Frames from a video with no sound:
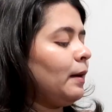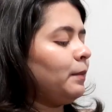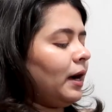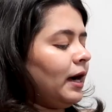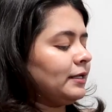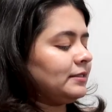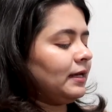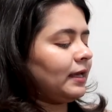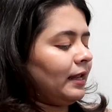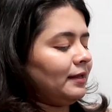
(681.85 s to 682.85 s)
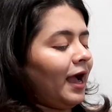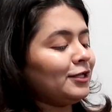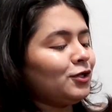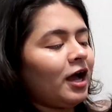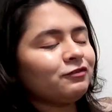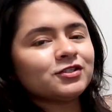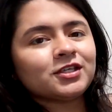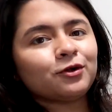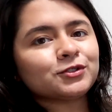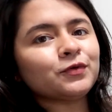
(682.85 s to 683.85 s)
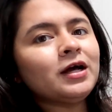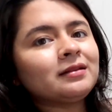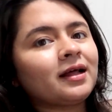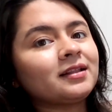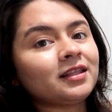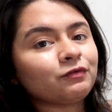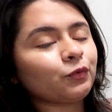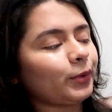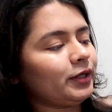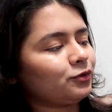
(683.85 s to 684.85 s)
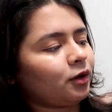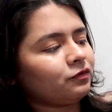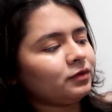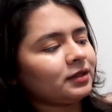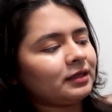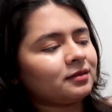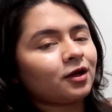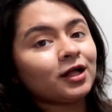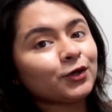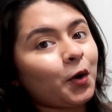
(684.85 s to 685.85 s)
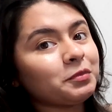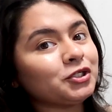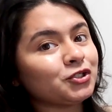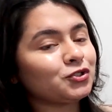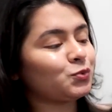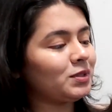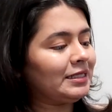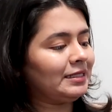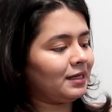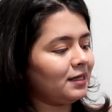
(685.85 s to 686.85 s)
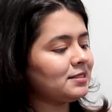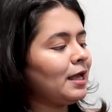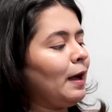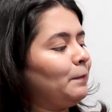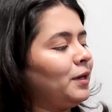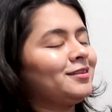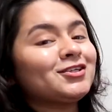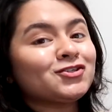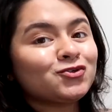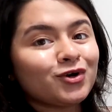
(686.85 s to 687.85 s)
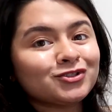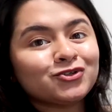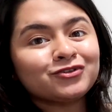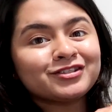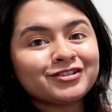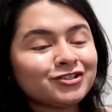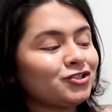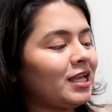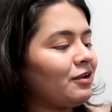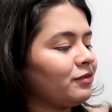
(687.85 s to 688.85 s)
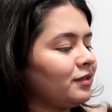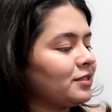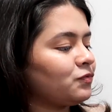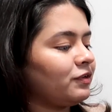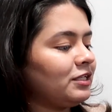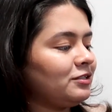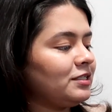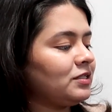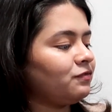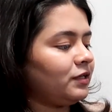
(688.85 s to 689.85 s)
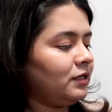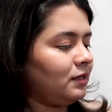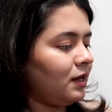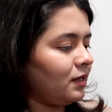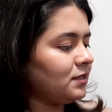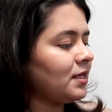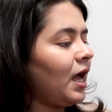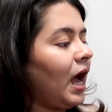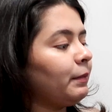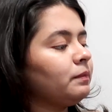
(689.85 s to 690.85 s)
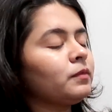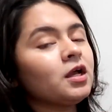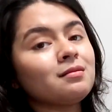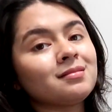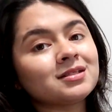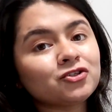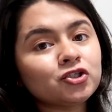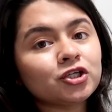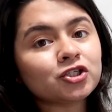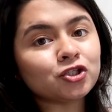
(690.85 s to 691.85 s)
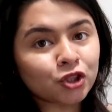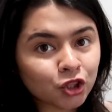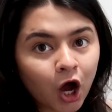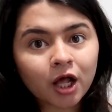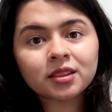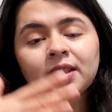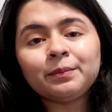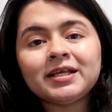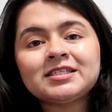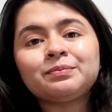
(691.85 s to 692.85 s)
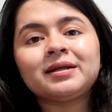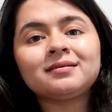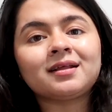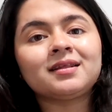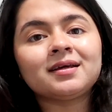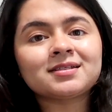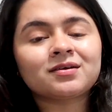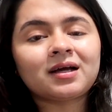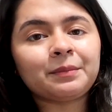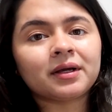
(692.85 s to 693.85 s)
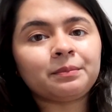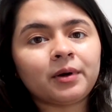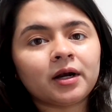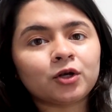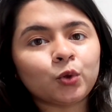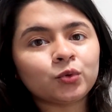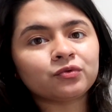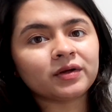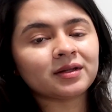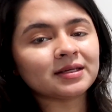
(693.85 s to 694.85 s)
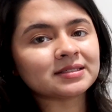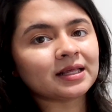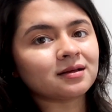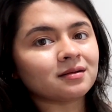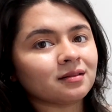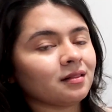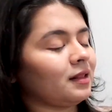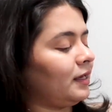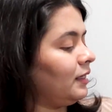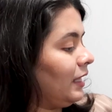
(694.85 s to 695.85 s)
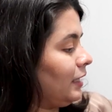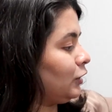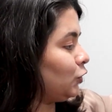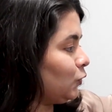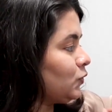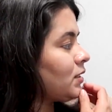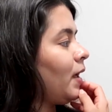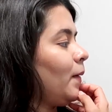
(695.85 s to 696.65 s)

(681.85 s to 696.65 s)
But again, I have to say also that they were very thoughtful. Like, the color combination is really nice, but the structure, the stitching, everything is very decent, very nice. I mean, stitching is not the best, but nothing is coming apart, no thread is like laying loose.